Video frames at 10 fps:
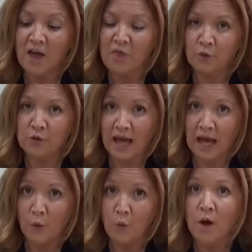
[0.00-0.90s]
I thought
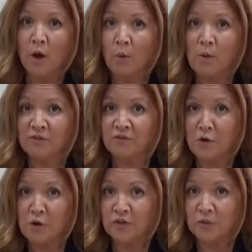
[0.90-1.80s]
now we would
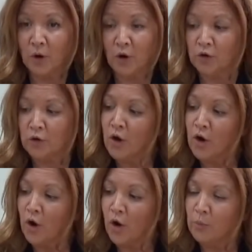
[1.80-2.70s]
focus upon
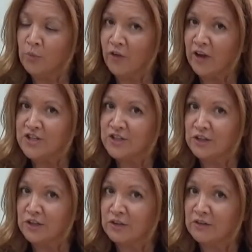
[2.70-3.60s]

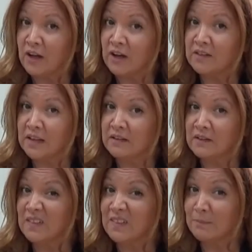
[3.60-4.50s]
observation using our sense
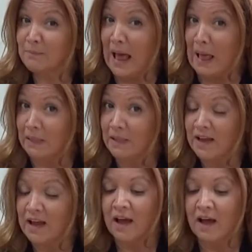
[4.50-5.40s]
of smell.
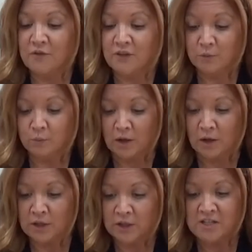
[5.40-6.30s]
And for this
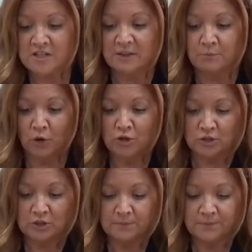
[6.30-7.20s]
one, we're going to need a
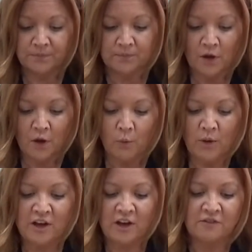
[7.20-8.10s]
bottle
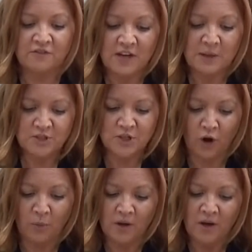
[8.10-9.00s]
with a flip
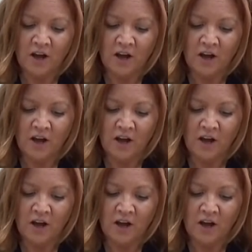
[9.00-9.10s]
top